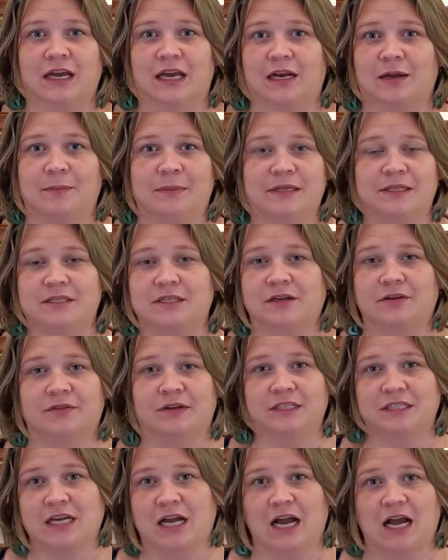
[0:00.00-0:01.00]
in the midst of a
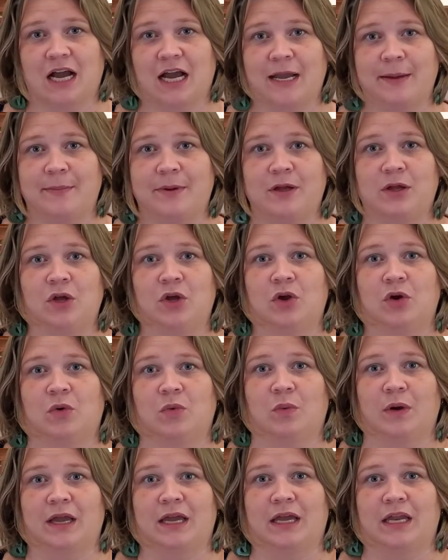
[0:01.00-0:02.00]
time
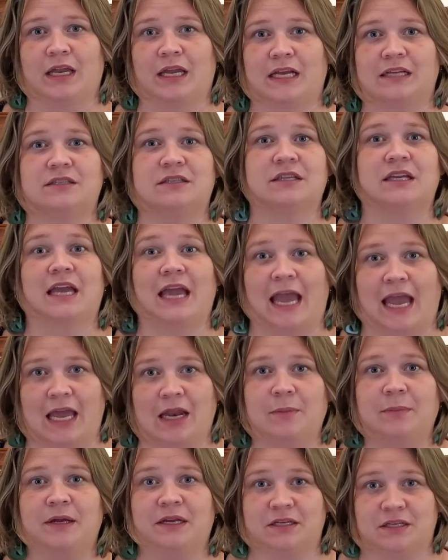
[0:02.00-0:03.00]
when it can
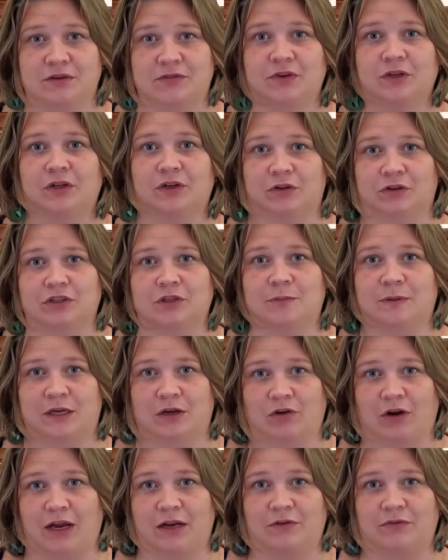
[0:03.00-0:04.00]
be difficult to be
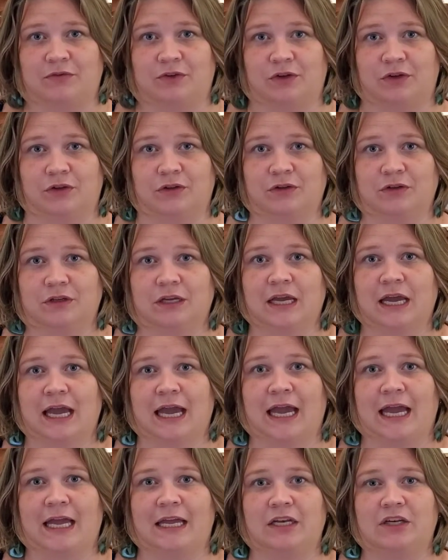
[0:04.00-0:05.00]
grateful?
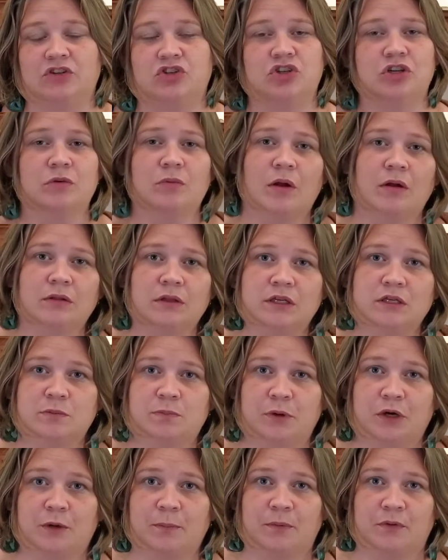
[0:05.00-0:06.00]
And she wrote this
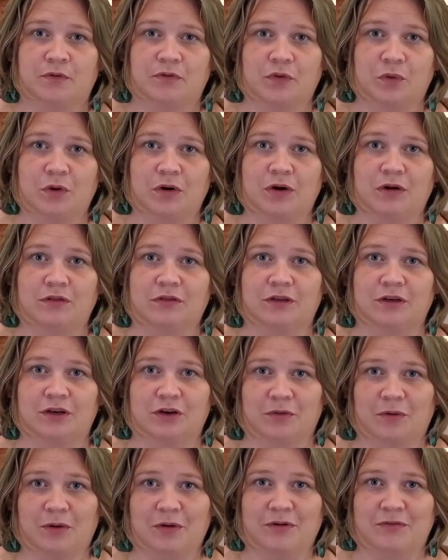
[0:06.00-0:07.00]
book before the
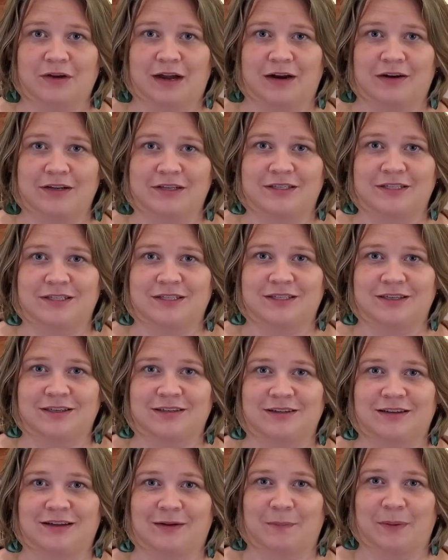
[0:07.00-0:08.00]
coronavirus
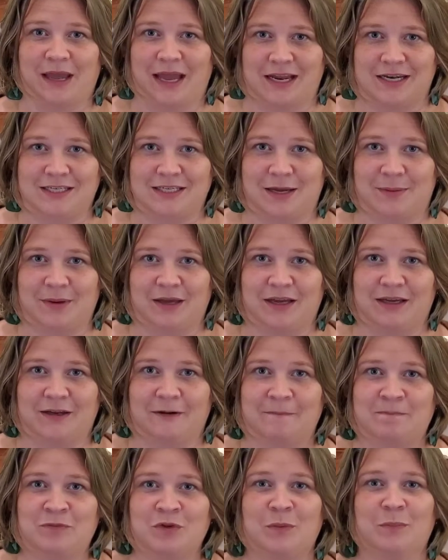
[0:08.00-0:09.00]
pandemic,
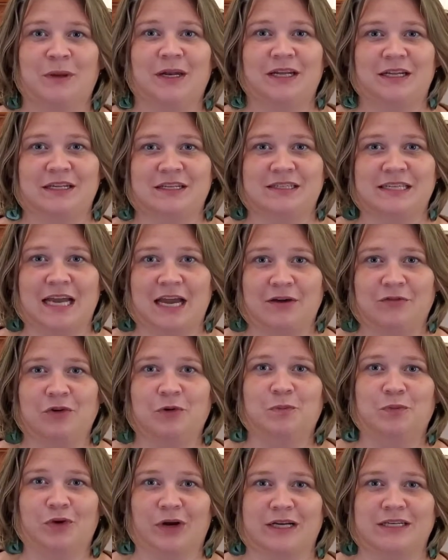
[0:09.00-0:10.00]
but it is ever
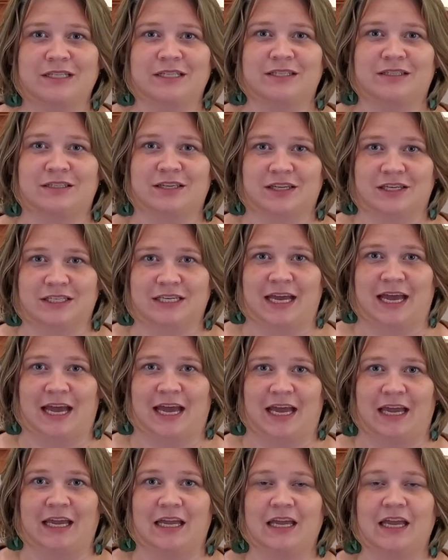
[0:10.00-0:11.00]
present
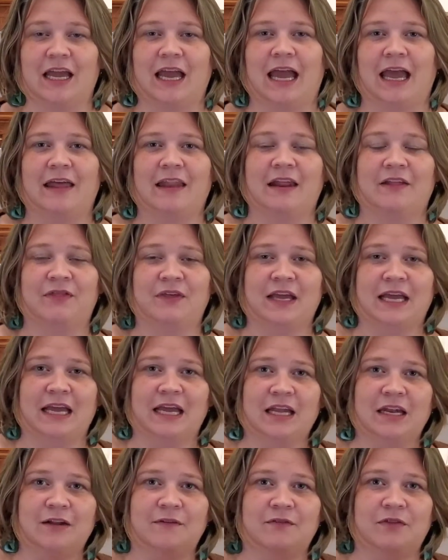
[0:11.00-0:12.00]
today. And at the
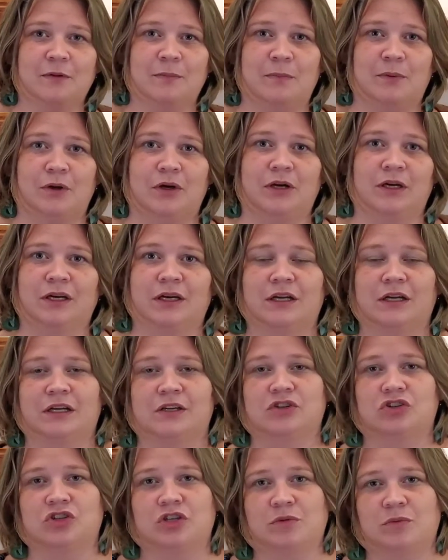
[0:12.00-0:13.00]
end of the book,
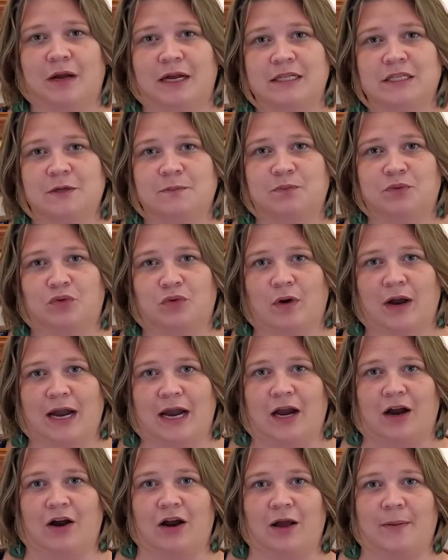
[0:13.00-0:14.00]
she writes a
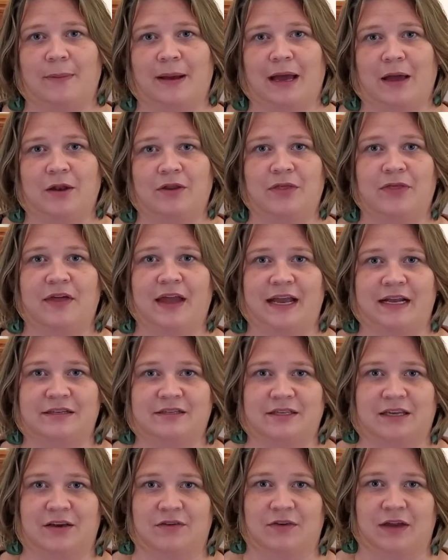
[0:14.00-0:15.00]
prayer about
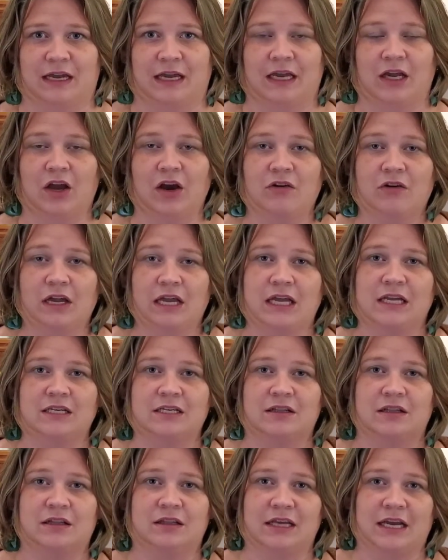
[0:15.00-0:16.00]
Thanksgiving, going into
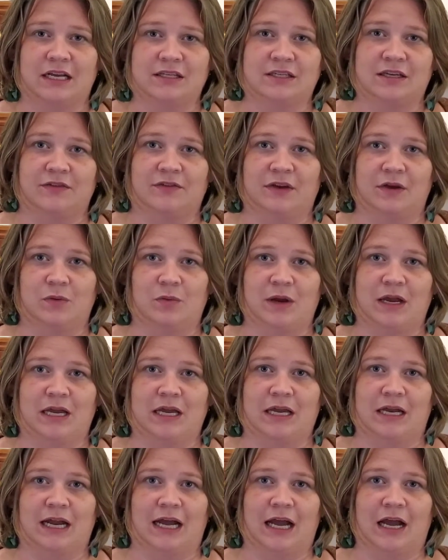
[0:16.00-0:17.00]
the Thanksgiving week,
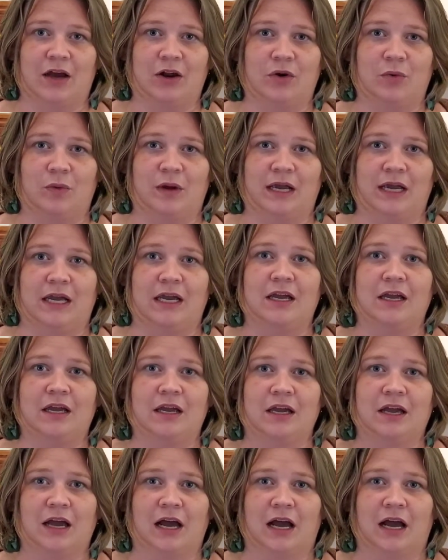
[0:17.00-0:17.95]
and how do we